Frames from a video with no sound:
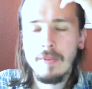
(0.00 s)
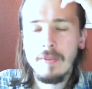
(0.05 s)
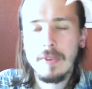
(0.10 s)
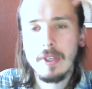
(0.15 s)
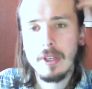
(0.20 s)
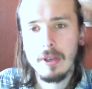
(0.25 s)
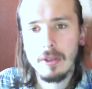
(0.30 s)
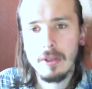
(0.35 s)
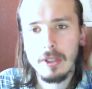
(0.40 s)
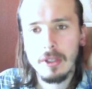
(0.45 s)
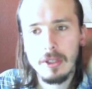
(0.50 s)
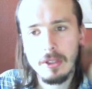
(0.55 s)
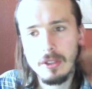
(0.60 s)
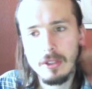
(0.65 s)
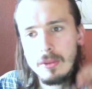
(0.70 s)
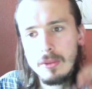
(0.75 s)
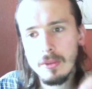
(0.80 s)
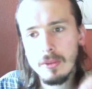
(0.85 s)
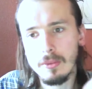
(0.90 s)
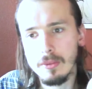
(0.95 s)
You know,
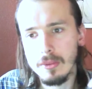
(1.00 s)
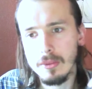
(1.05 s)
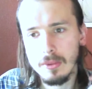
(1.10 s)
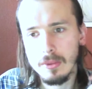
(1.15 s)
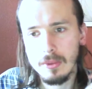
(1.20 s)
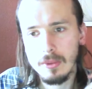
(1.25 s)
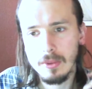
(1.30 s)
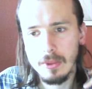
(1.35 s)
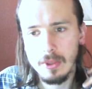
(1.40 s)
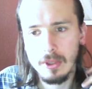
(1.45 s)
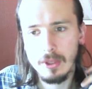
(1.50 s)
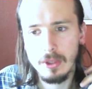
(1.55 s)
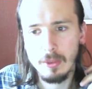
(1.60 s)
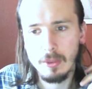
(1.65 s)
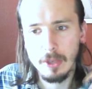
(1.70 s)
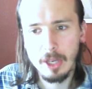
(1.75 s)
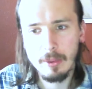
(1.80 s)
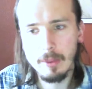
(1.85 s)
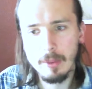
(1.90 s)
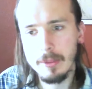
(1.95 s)
you
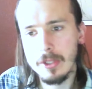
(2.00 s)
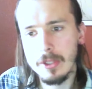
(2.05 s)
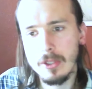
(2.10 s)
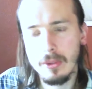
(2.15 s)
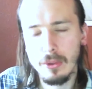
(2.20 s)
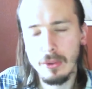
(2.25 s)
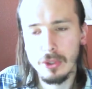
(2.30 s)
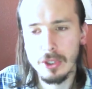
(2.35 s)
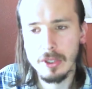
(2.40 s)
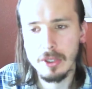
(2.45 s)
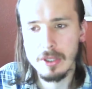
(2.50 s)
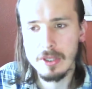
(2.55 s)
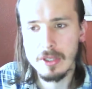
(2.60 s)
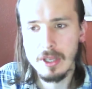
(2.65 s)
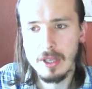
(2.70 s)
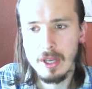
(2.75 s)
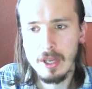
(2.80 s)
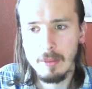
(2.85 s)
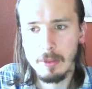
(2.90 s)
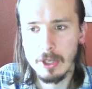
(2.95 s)
come up with solutions
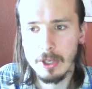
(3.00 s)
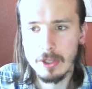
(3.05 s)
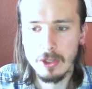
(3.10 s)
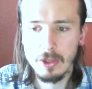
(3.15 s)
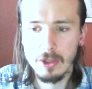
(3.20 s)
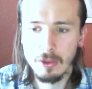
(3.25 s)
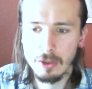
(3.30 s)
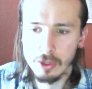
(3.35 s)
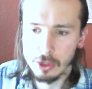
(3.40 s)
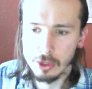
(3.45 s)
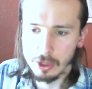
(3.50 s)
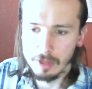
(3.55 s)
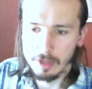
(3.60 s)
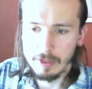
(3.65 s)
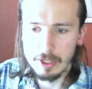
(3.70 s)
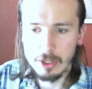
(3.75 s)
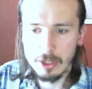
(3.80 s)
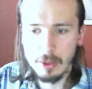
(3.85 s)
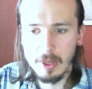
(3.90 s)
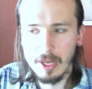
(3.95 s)
because you're
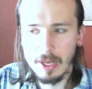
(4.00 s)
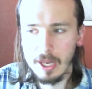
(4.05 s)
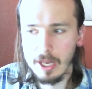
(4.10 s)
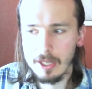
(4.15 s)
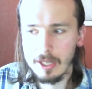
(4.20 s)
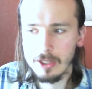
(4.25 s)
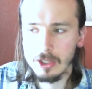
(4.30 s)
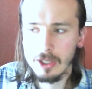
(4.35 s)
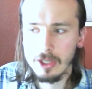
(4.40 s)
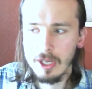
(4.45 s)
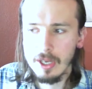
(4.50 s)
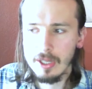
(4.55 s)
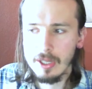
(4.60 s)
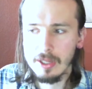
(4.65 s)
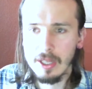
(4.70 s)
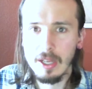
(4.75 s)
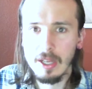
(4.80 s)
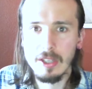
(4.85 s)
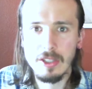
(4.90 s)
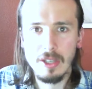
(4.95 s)
driven to an edge
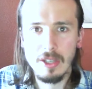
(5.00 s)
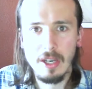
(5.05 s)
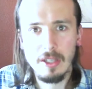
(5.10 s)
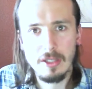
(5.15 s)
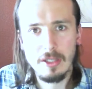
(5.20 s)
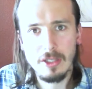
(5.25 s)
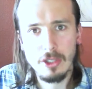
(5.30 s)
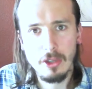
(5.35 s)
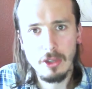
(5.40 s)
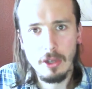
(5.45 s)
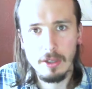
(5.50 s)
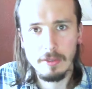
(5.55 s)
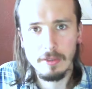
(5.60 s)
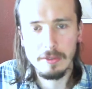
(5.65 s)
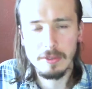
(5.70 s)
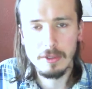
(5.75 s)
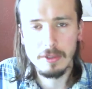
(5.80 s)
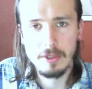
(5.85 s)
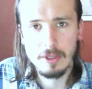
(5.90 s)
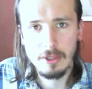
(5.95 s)
that is
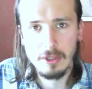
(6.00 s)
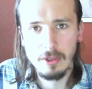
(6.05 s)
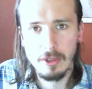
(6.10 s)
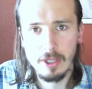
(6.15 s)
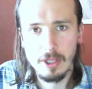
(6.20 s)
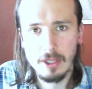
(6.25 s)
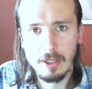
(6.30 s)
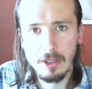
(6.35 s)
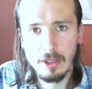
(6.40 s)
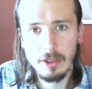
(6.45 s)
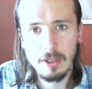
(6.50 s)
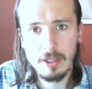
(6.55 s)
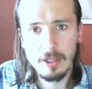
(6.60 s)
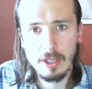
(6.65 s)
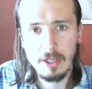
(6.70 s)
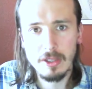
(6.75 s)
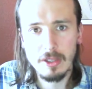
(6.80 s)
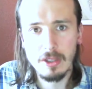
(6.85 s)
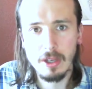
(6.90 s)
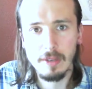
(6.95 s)
unsolved, currently
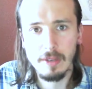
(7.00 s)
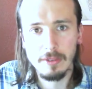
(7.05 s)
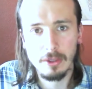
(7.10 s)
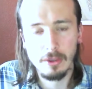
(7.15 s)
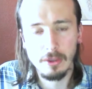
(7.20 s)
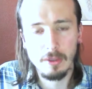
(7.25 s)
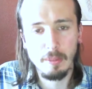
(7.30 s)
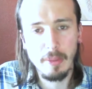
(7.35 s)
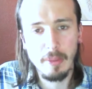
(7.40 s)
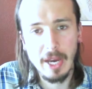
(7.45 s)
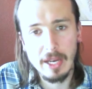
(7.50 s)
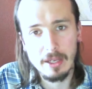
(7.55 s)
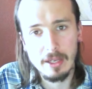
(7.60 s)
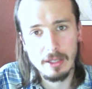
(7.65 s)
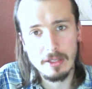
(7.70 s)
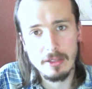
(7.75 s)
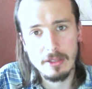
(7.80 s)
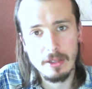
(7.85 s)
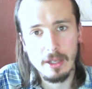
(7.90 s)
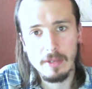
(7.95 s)
unsolved or
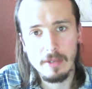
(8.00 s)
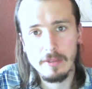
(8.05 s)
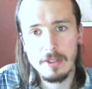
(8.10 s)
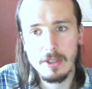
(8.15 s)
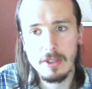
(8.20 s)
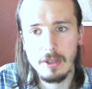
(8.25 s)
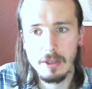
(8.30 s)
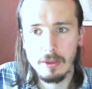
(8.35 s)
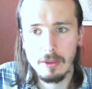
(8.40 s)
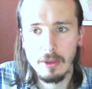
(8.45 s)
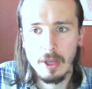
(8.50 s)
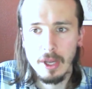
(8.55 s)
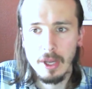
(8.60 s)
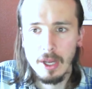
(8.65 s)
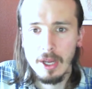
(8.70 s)
badly solved. So,